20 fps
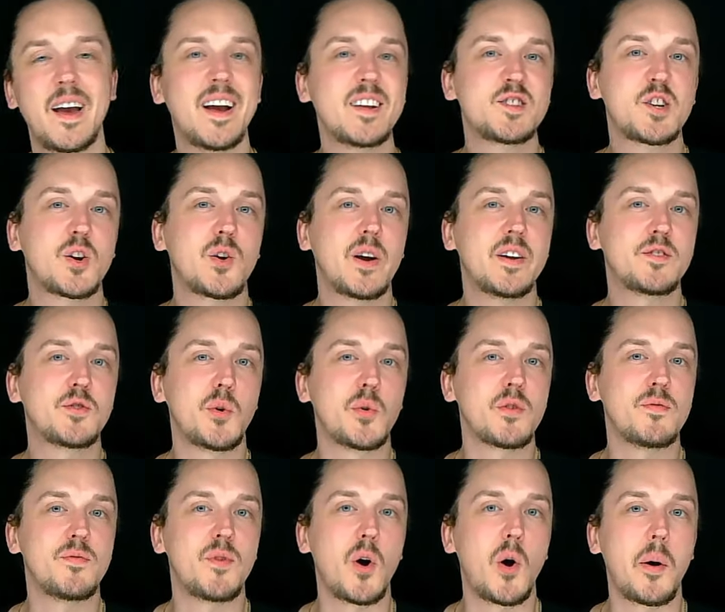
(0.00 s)
It's a great tool to
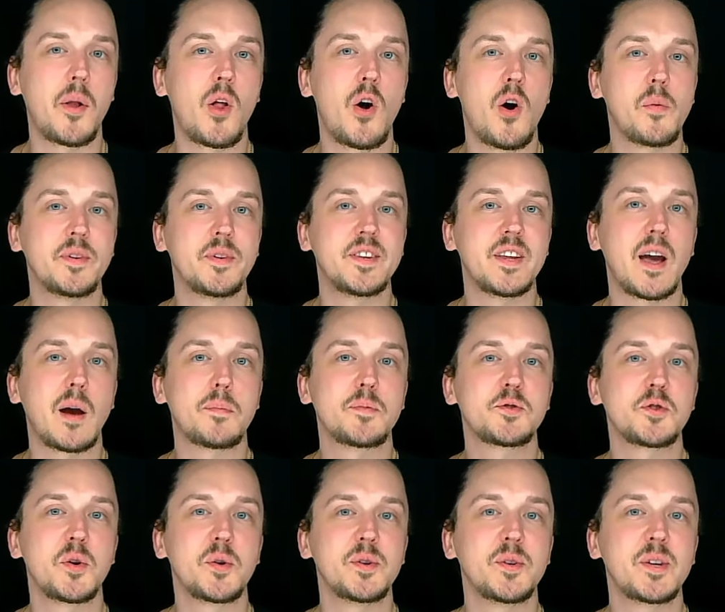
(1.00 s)
follow along with the
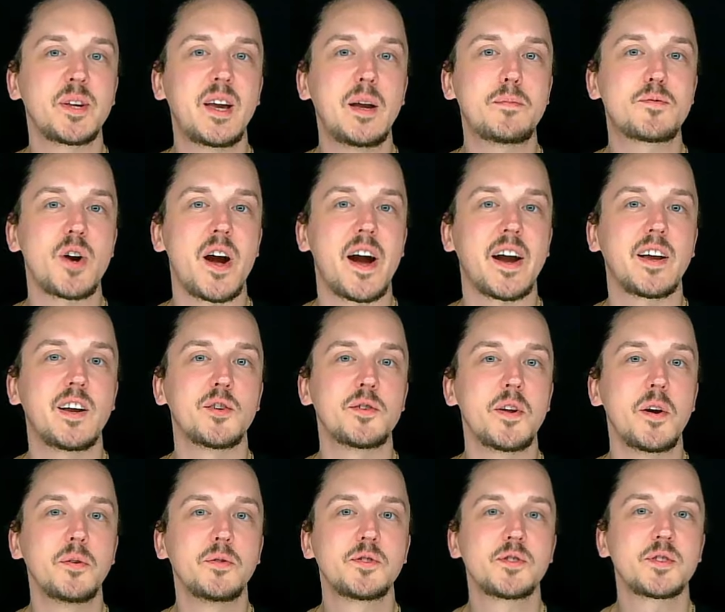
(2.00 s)
episode and to keep track of your
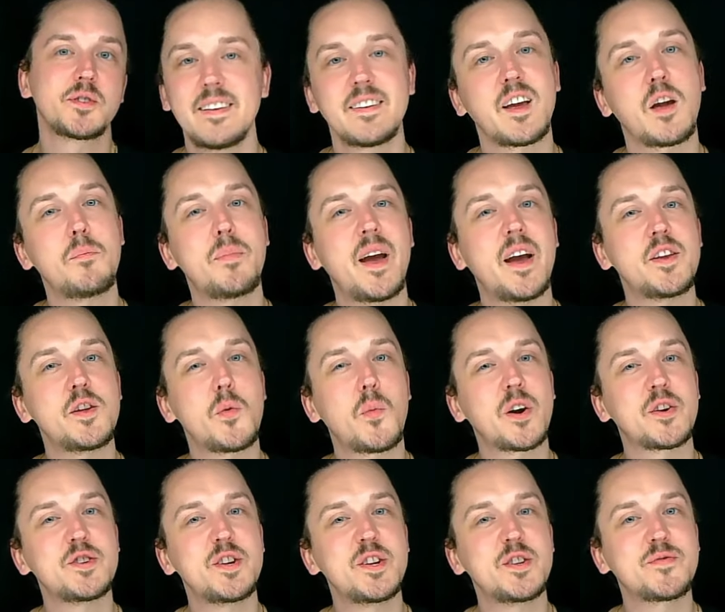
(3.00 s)
notes. The companion
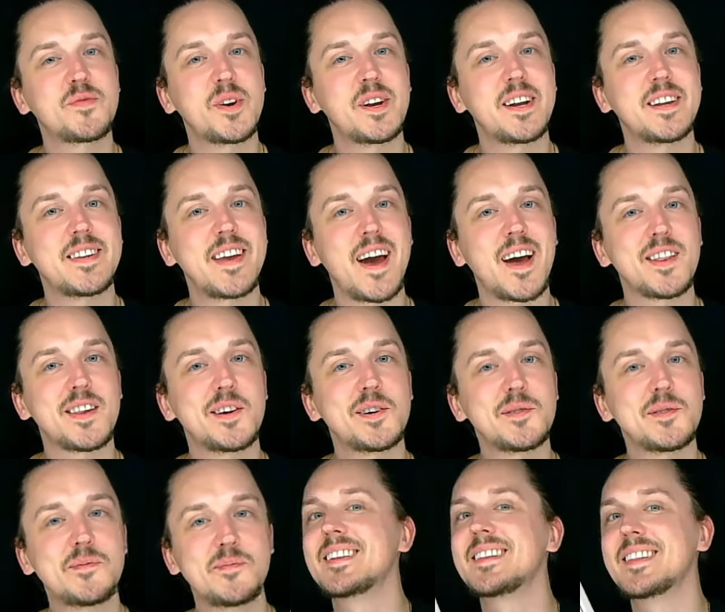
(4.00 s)
worksheet's free to
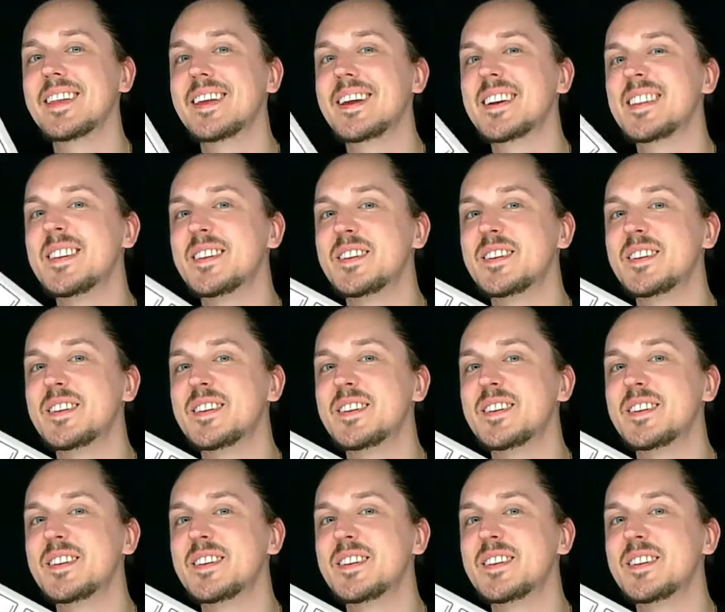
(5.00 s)
download, link in the